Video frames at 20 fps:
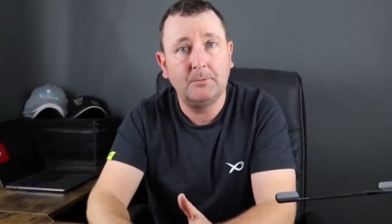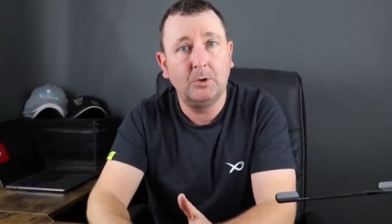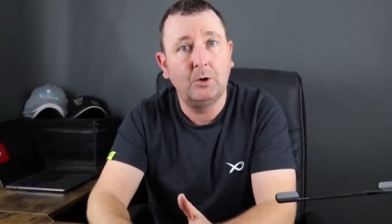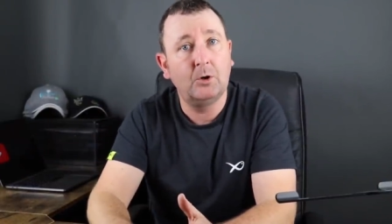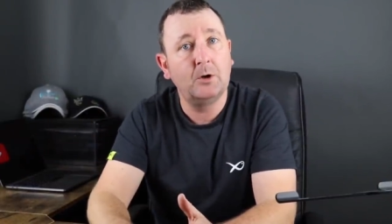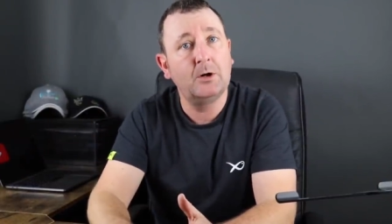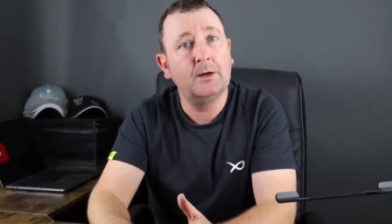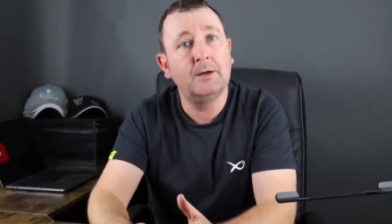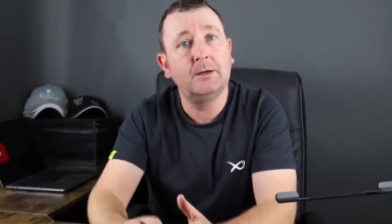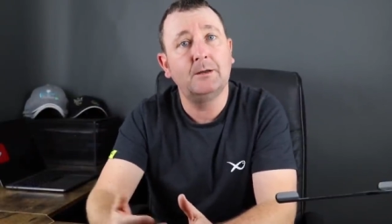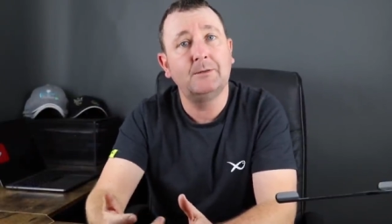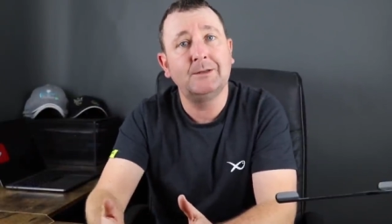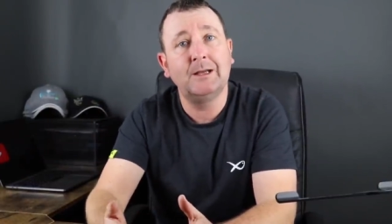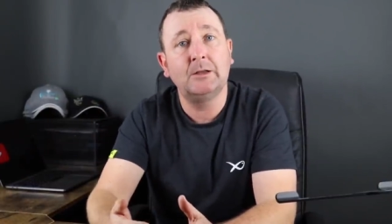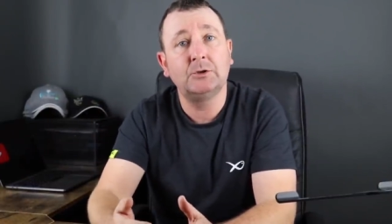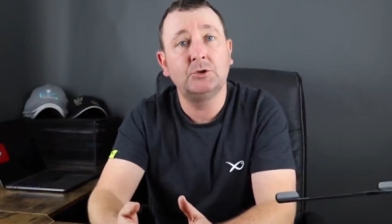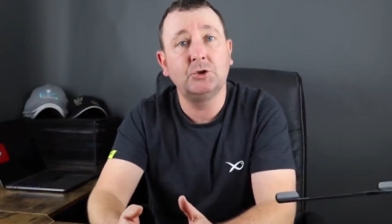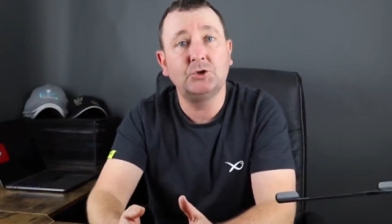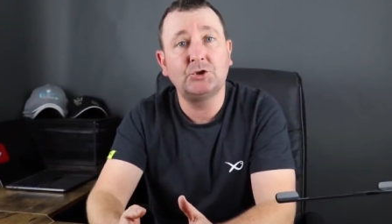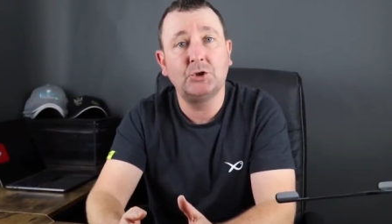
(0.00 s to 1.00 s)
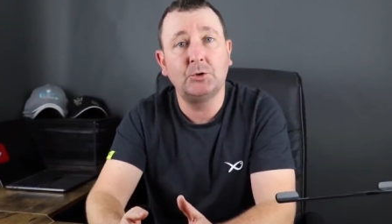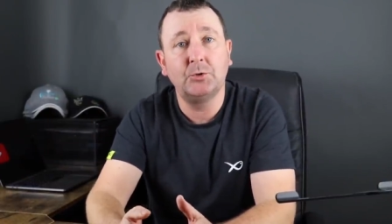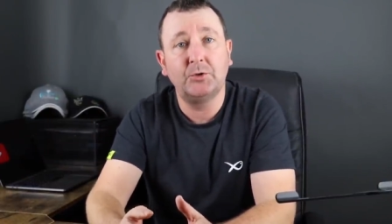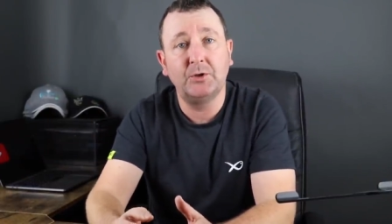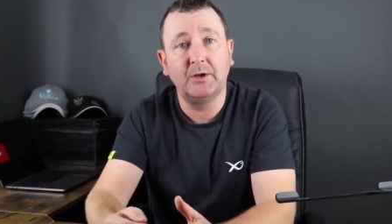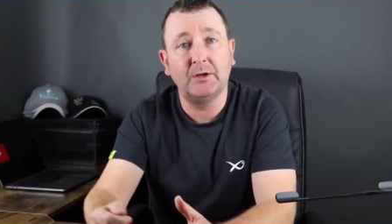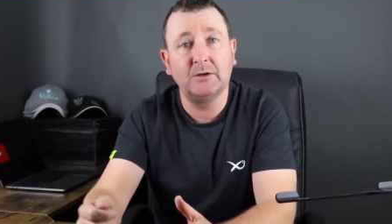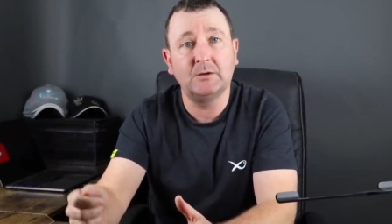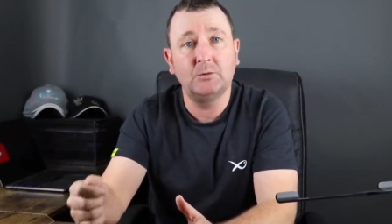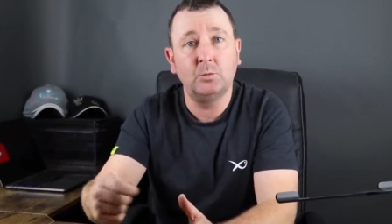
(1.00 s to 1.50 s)
Alright, and that'll do two
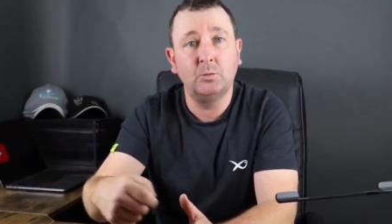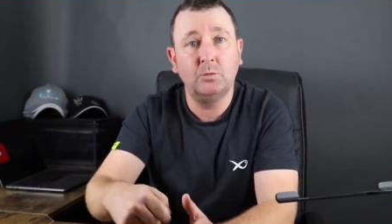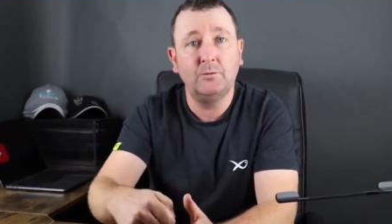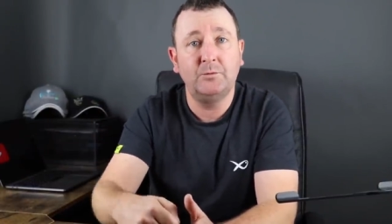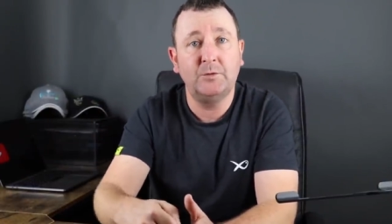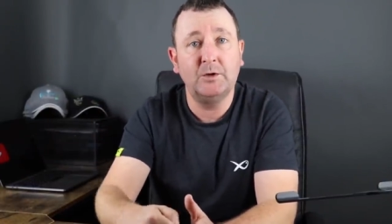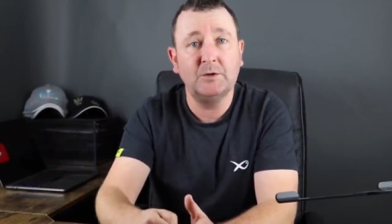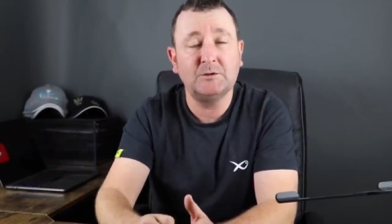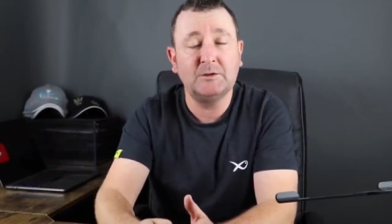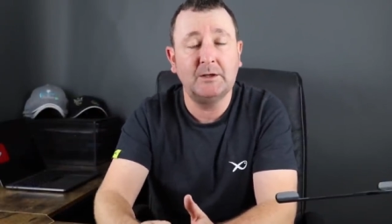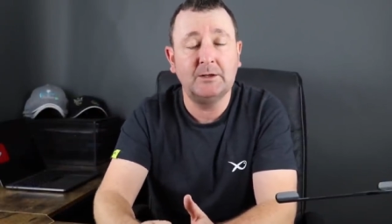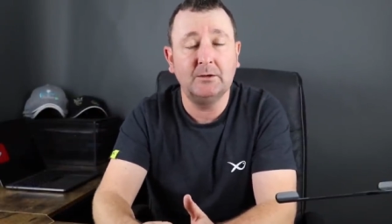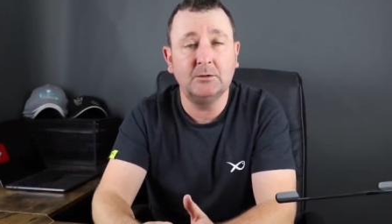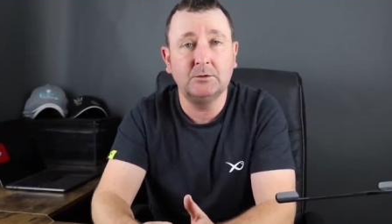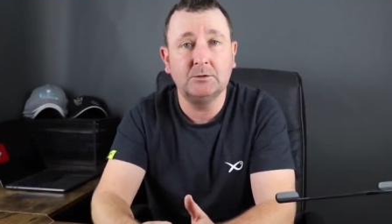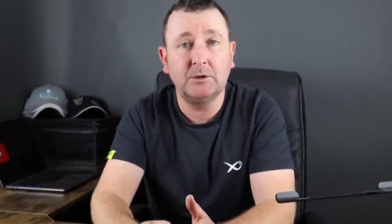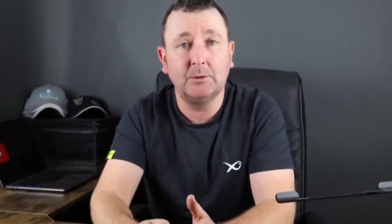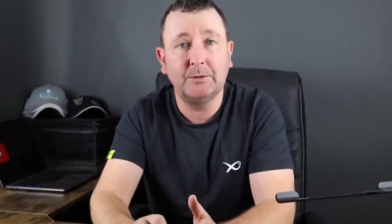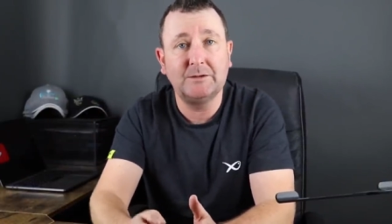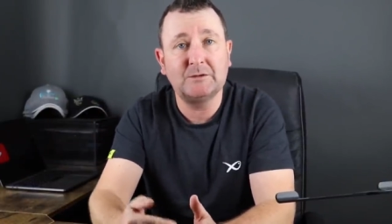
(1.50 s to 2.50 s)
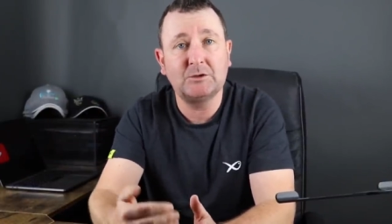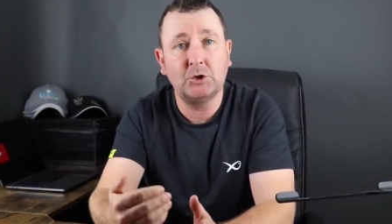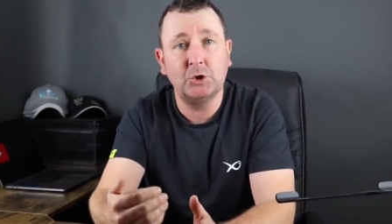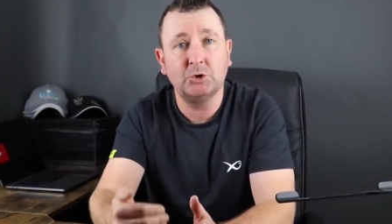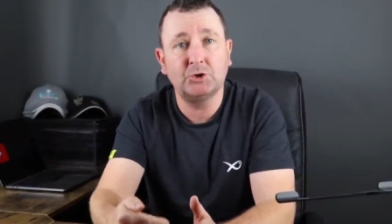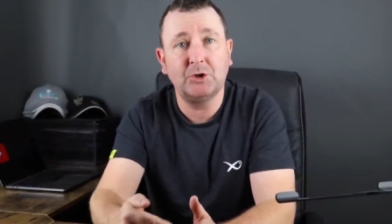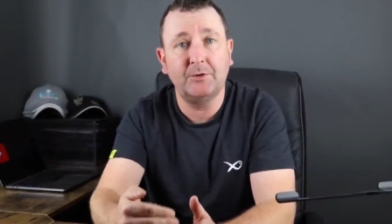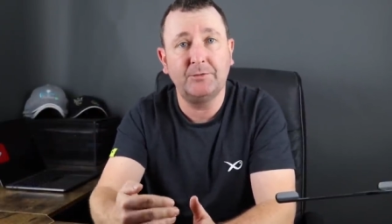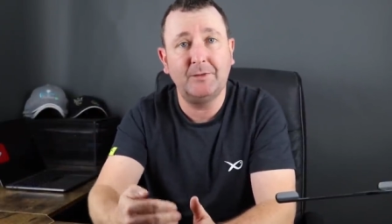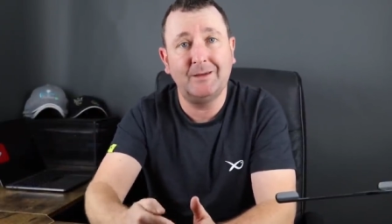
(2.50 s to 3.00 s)
things. First thing it'll do is
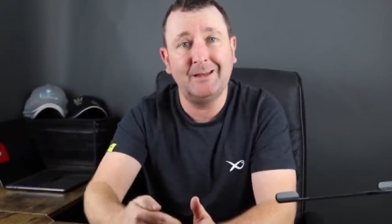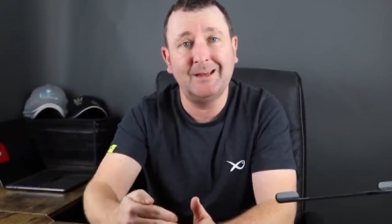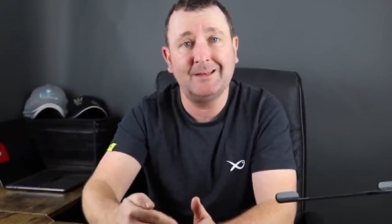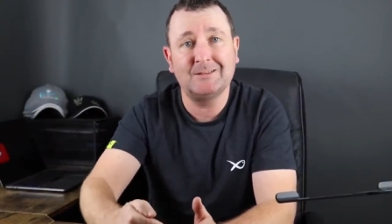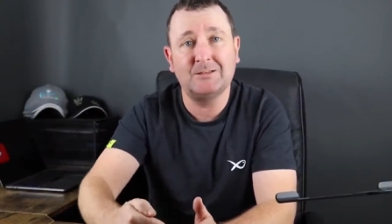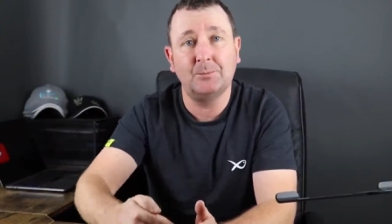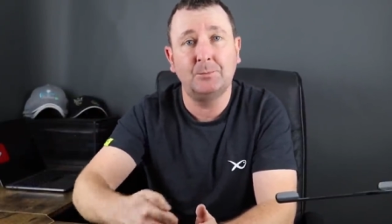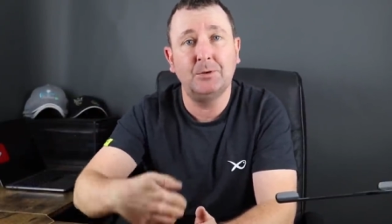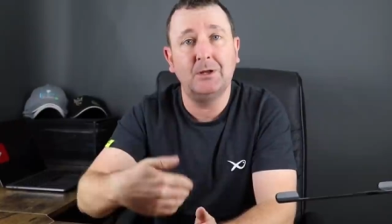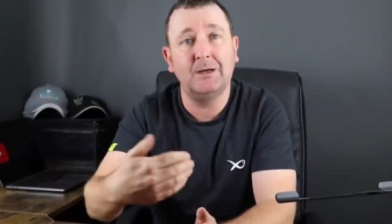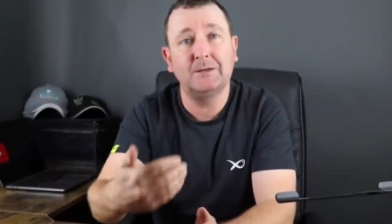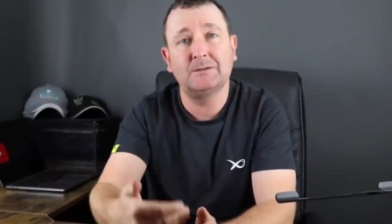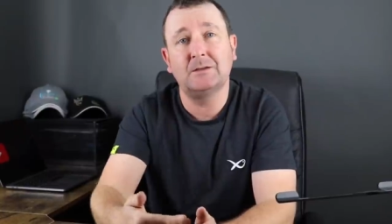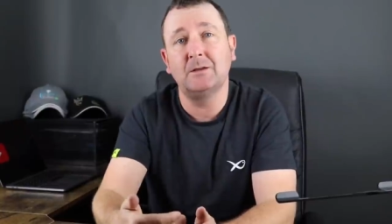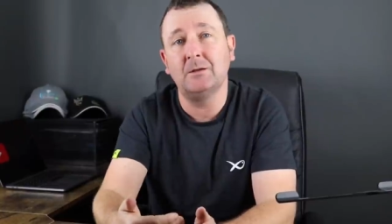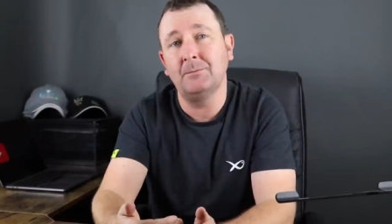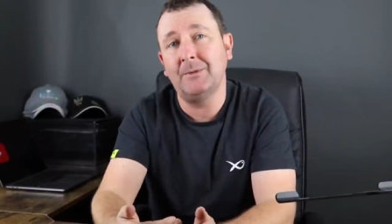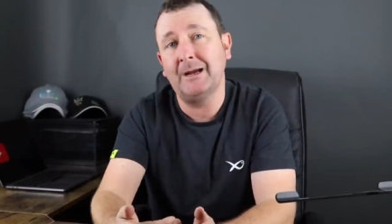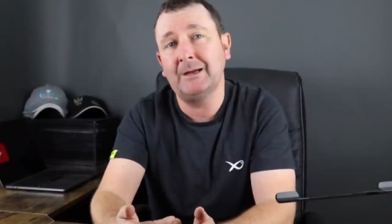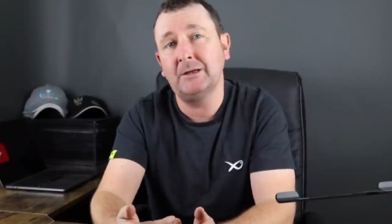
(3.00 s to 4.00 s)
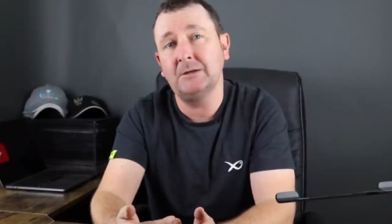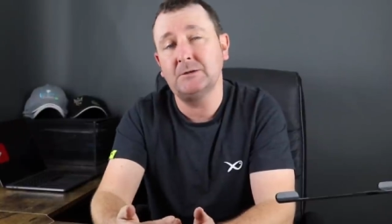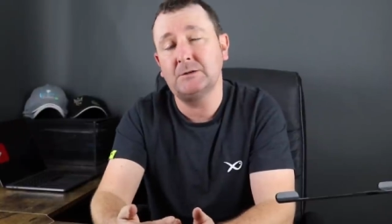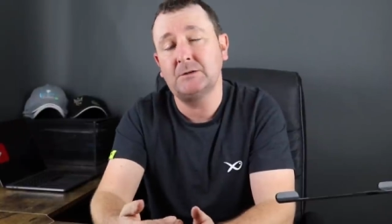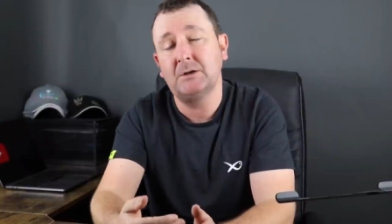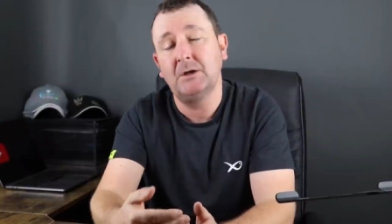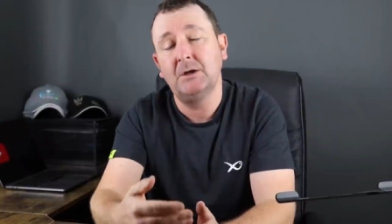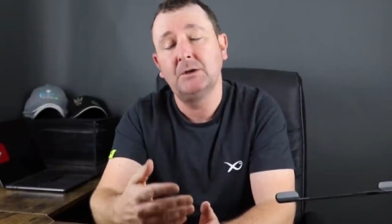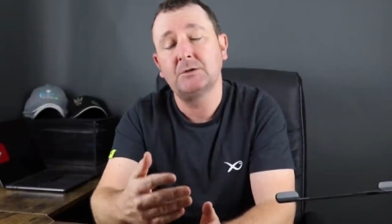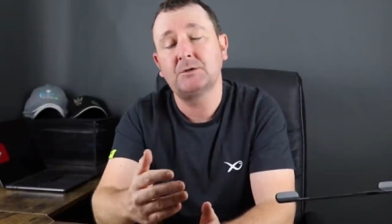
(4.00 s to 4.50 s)
cut off the air supply to the maggots